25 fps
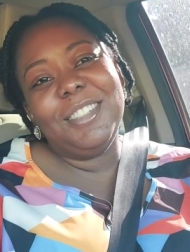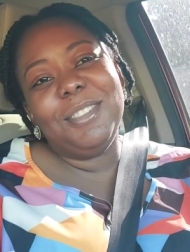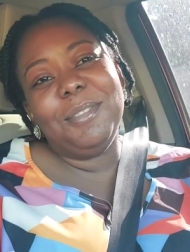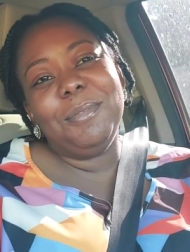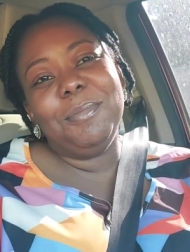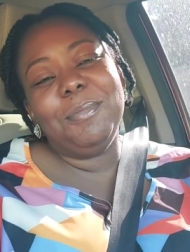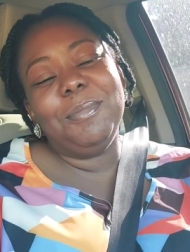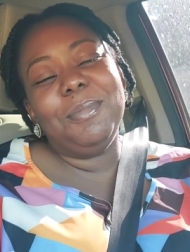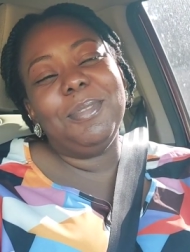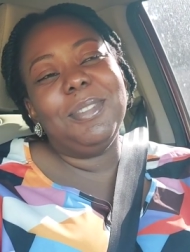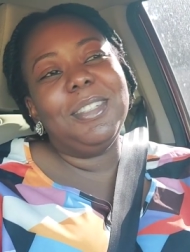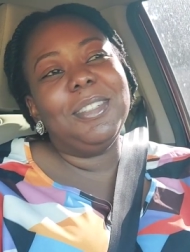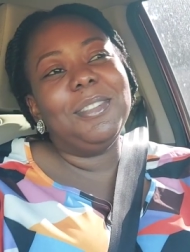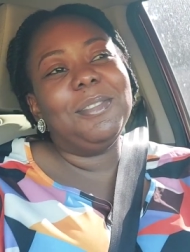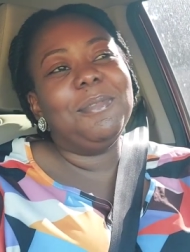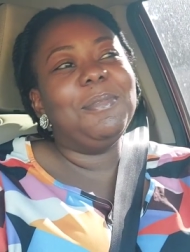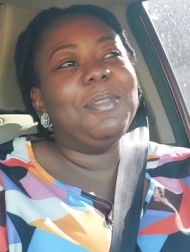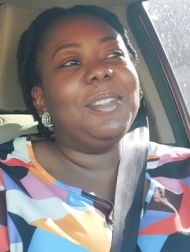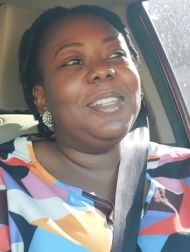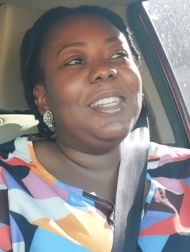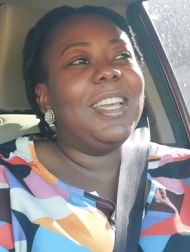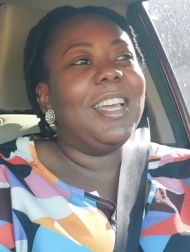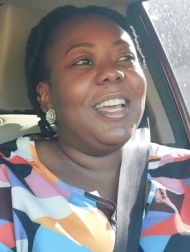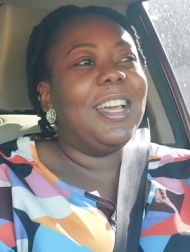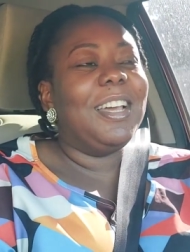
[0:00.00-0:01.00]
them
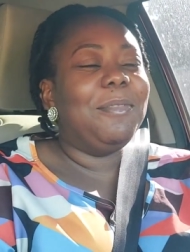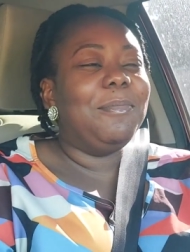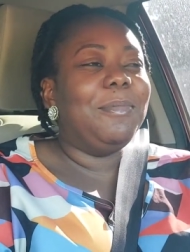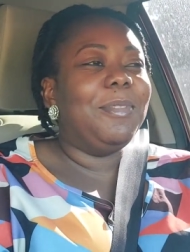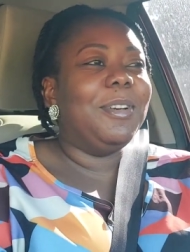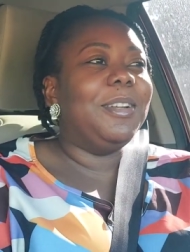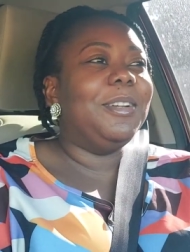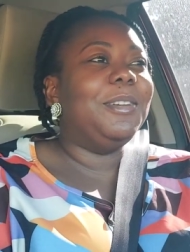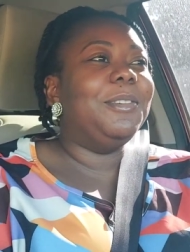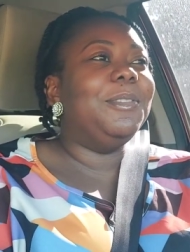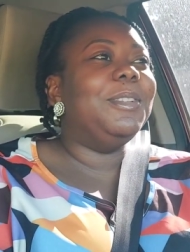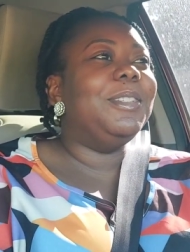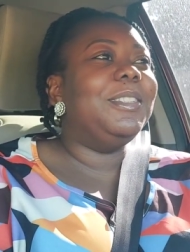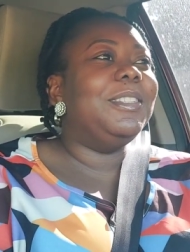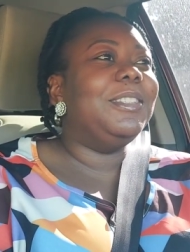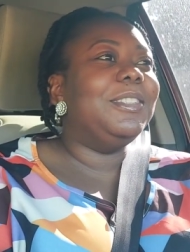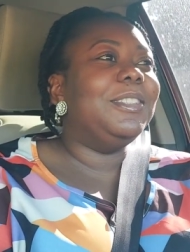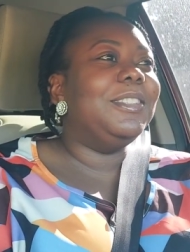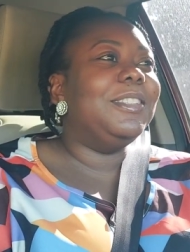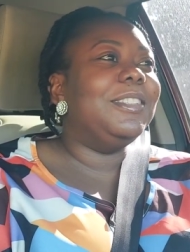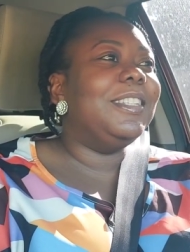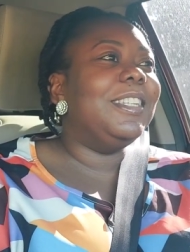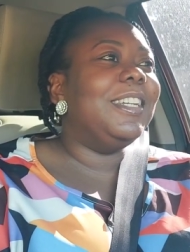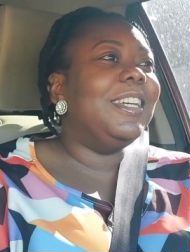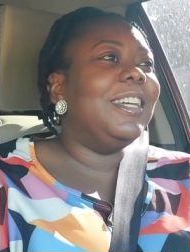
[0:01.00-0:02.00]
them can't bother with the
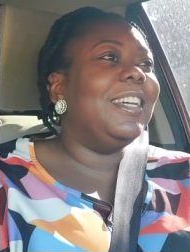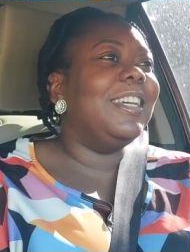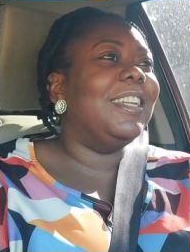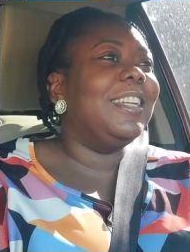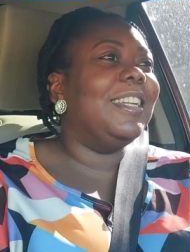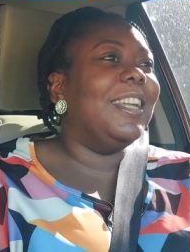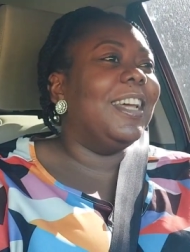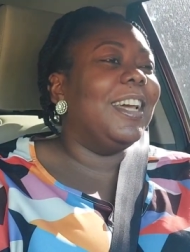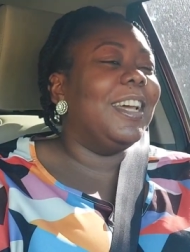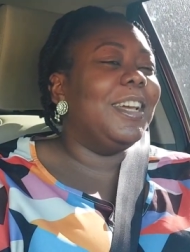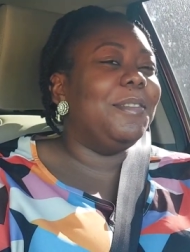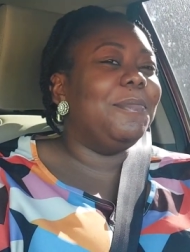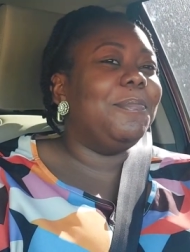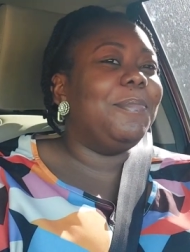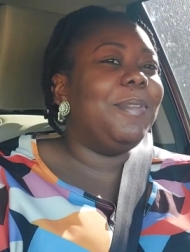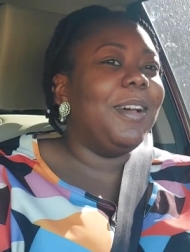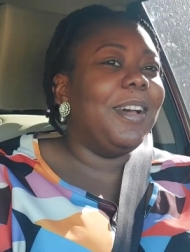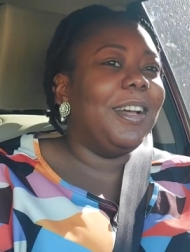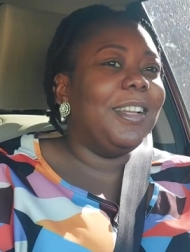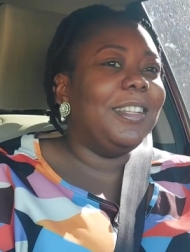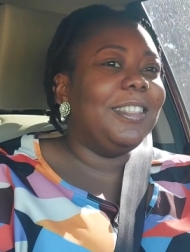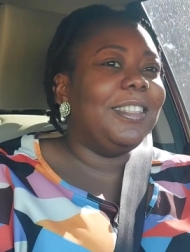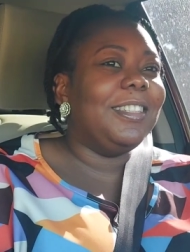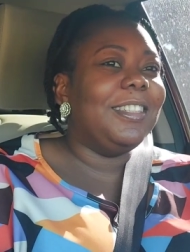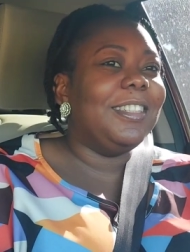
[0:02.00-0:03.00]
late night
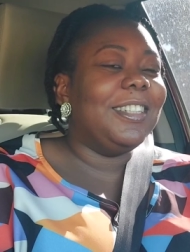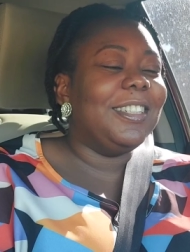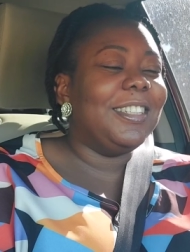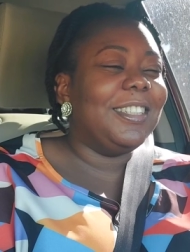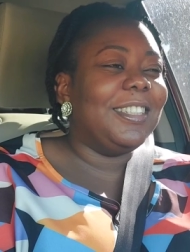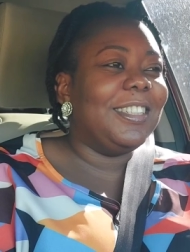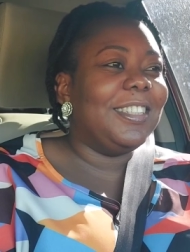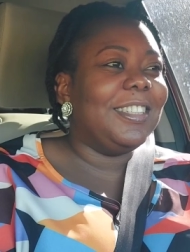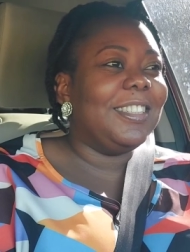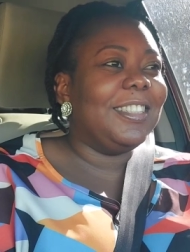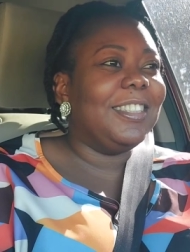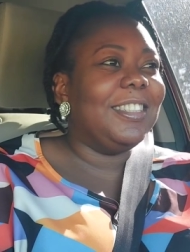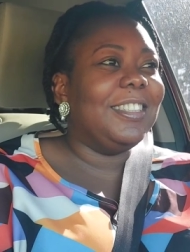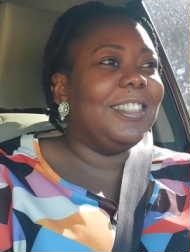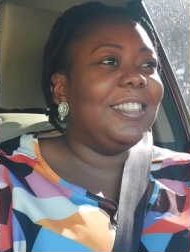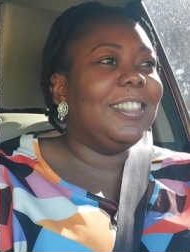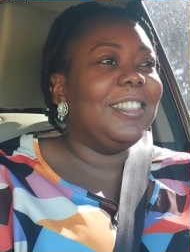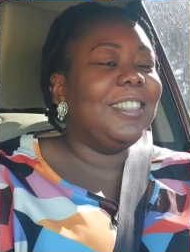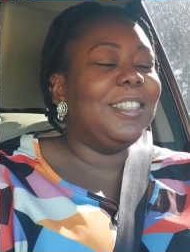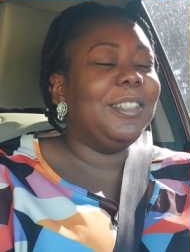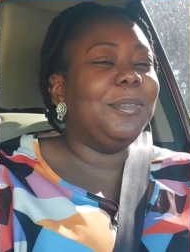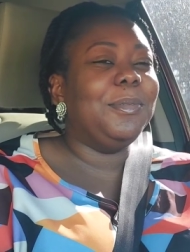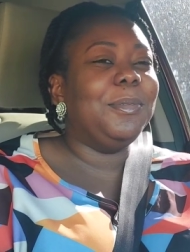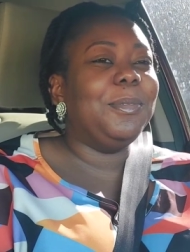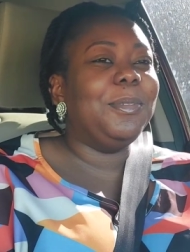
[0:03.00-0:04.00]
party again.
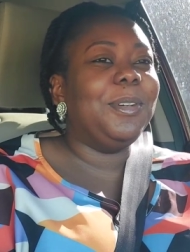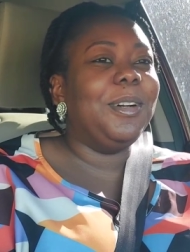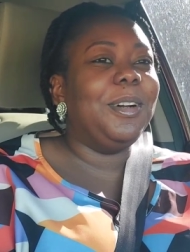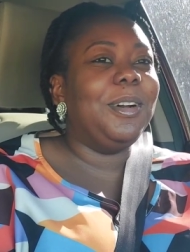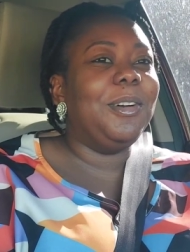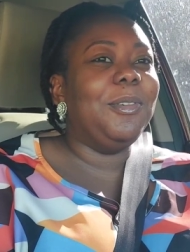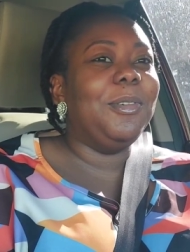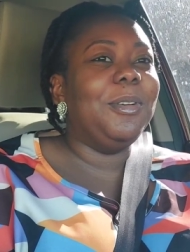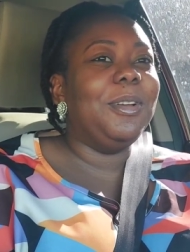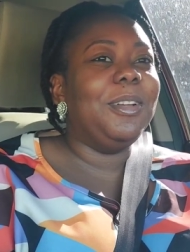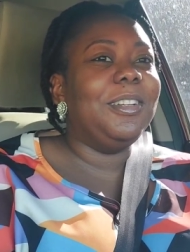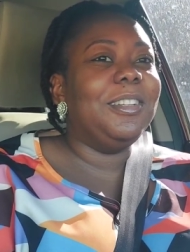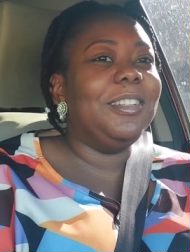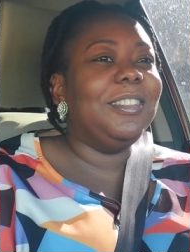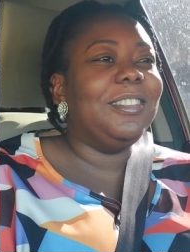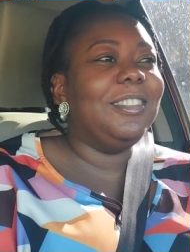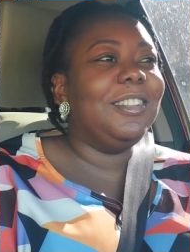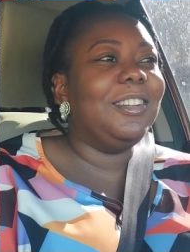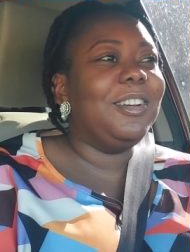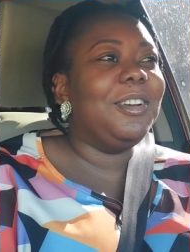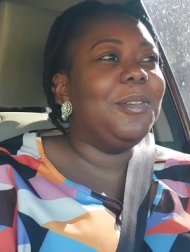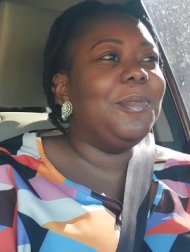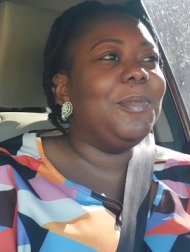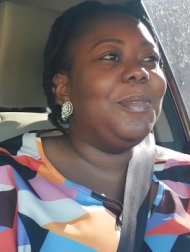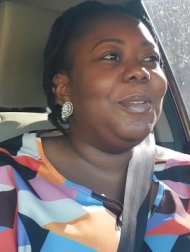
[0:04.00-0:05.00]
Them
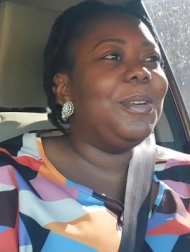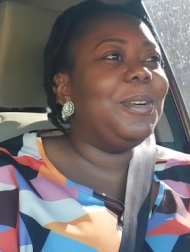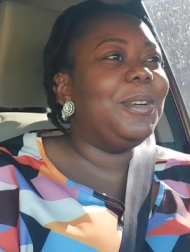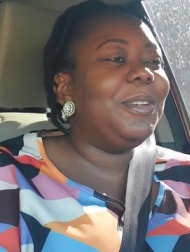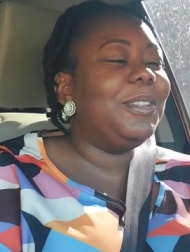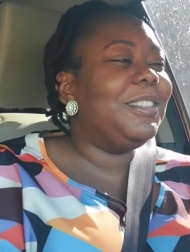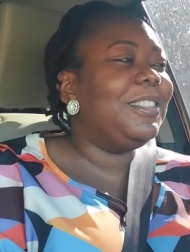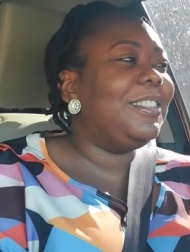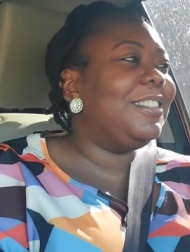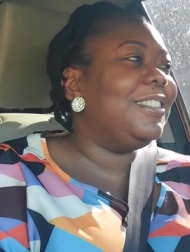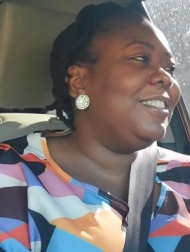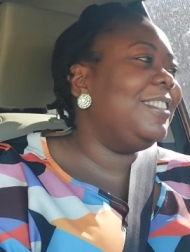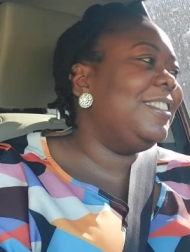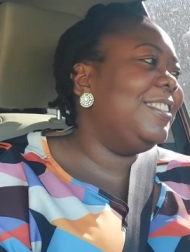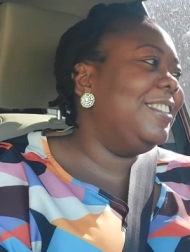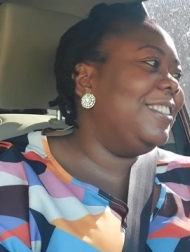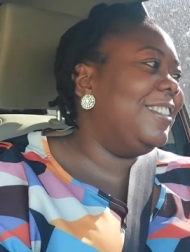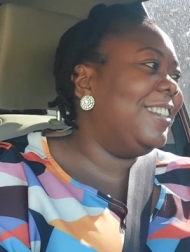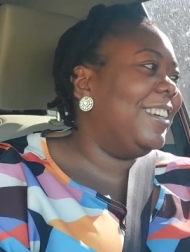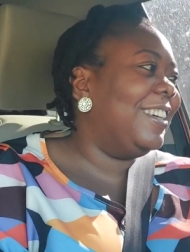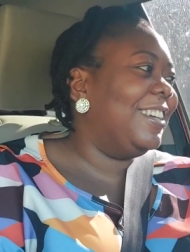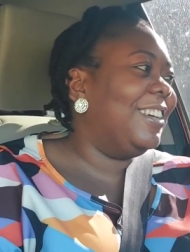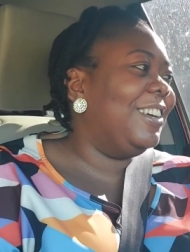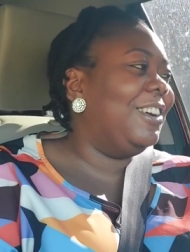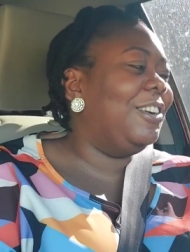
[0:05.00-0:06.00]
want come out
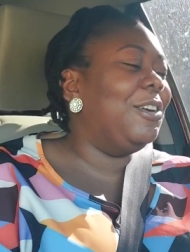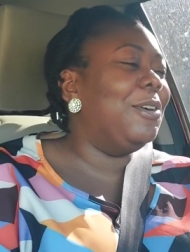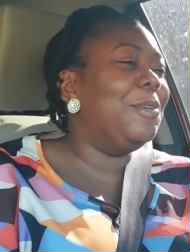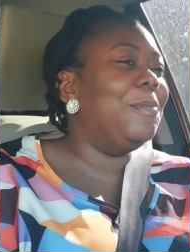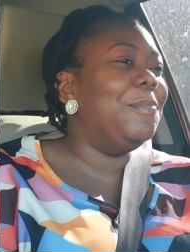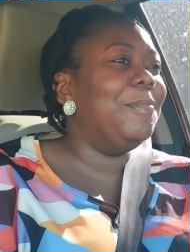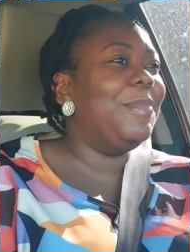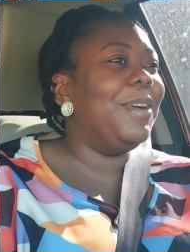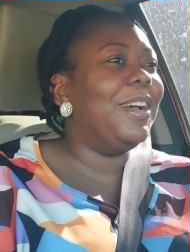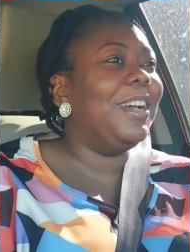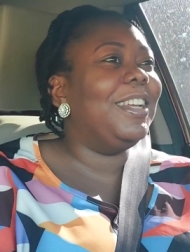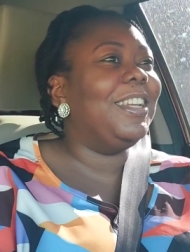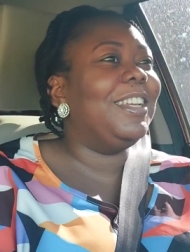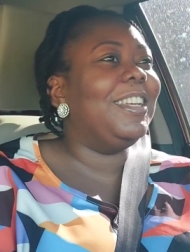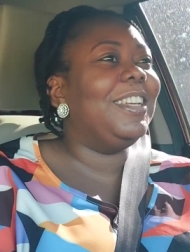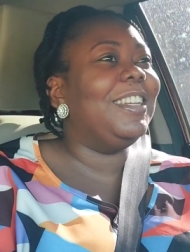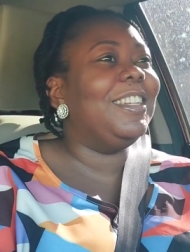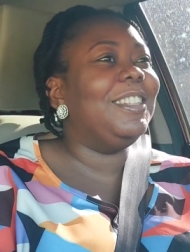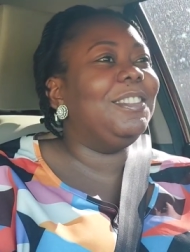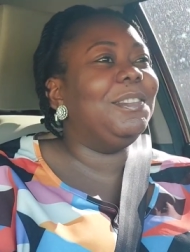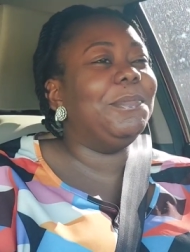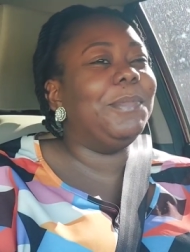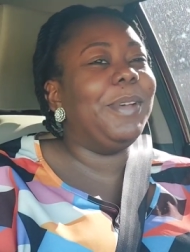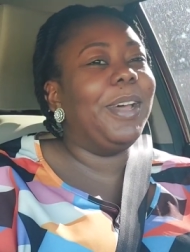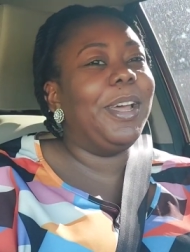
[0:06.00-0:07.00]
and come back
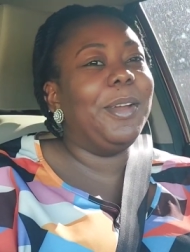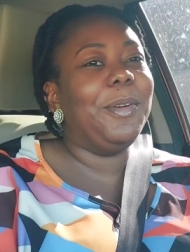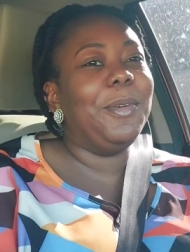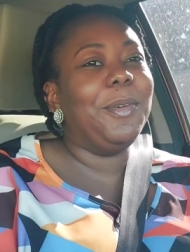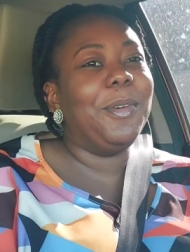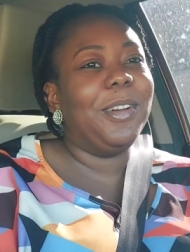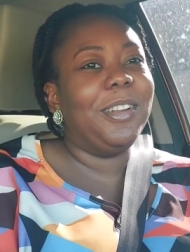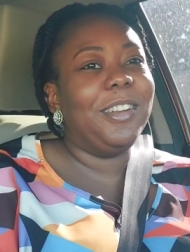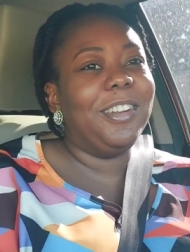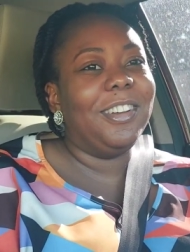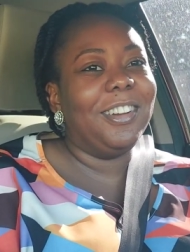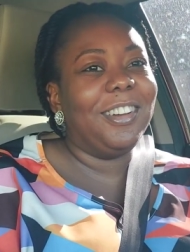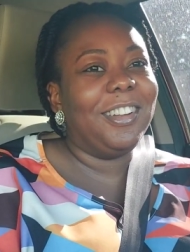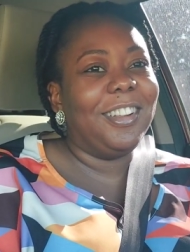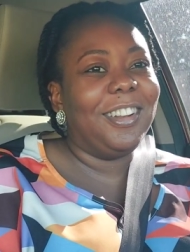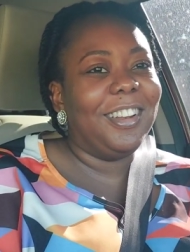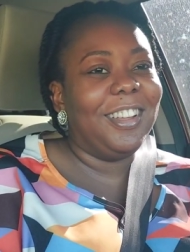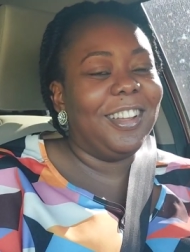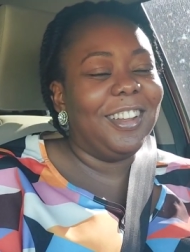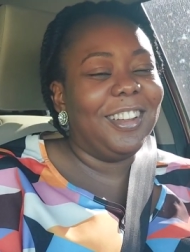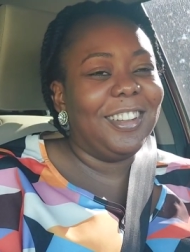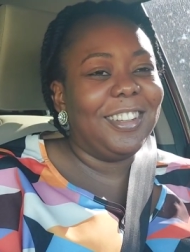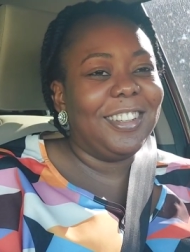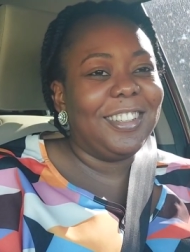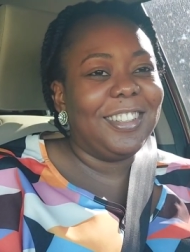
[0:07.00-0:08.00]
in by one
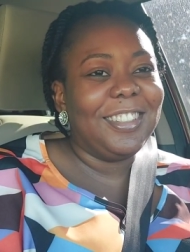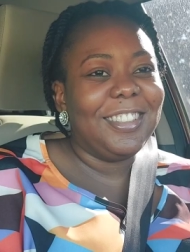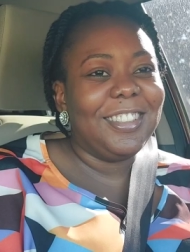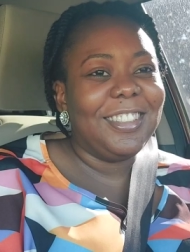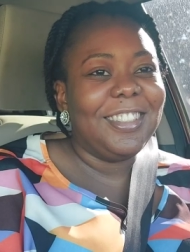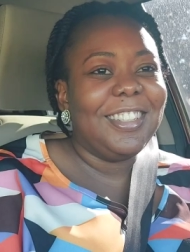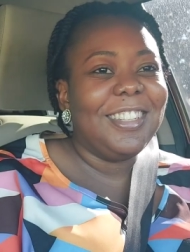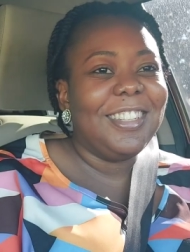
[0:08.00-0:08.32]
o'clock.